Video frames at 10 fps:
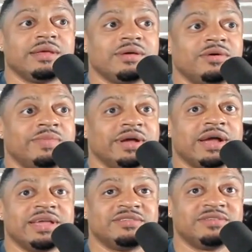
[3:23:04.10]
Oh, my.
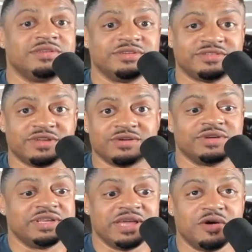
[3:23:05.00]
I guess the little sucker
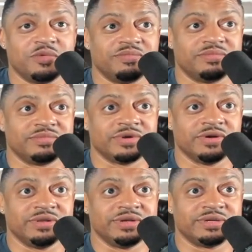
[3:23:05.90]
didn't help
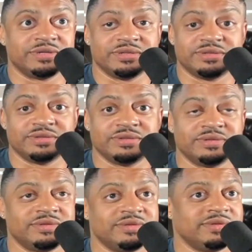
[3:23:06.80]
earlier, huh?
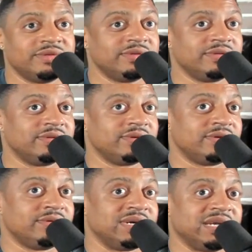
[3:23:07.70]

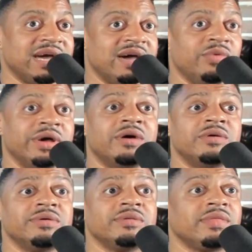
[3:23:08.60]
Oh, my God.
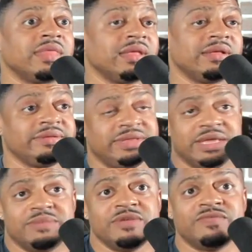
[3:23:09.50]
Well,
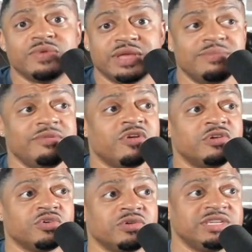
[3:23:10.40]
give me
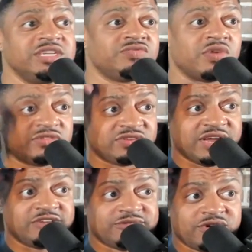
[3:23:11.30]
Vergil Ortiz versus
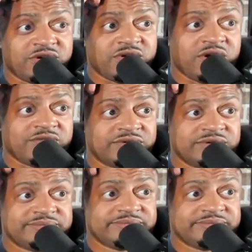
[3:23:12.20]
Terrence Crawford.